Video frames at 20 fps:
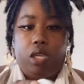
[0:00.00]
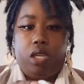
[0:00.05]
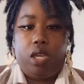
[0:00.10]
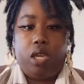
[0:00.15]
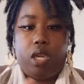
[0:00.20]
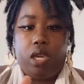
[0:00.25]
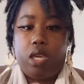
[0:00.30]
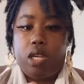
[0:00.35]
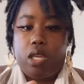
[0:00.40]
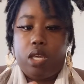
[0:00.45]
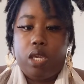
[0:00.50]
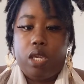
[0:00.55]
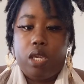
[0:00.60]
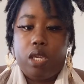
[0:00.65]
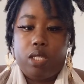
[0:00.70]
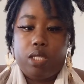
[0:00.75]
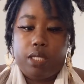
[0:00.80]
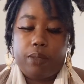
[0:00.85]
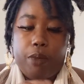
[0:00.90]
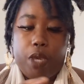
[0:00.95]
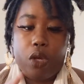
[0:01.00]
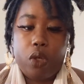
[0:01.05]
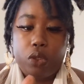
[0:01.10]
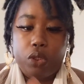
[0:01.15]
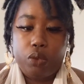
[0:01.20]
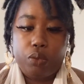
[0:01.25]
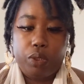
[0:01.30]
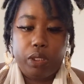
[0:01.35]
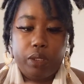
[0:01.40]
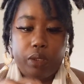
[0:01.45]
and it
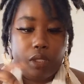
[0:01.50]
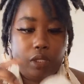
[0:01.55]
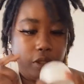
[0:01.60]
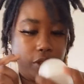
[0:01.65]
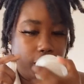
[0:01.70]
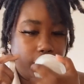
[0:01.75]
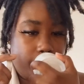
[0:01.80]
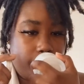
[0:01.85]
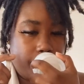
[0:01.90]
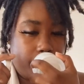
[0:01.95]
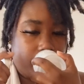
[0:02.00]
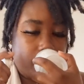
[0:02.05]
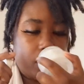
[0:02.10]
smells really good